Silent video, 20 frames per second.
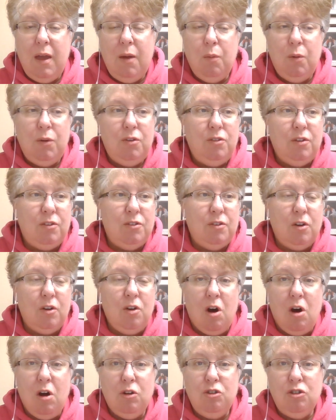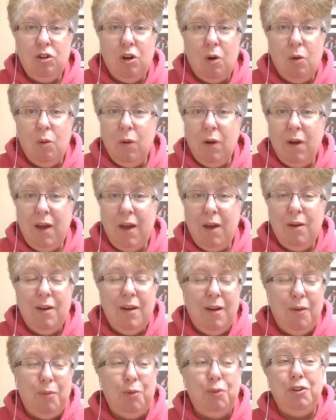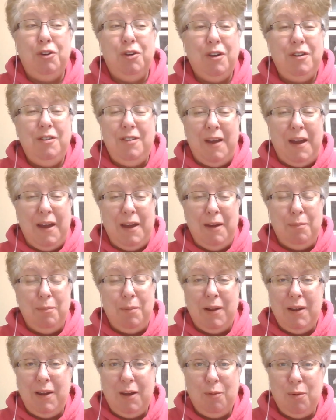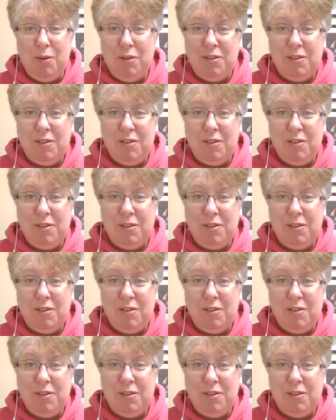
it was just a gong show. It was a good day, but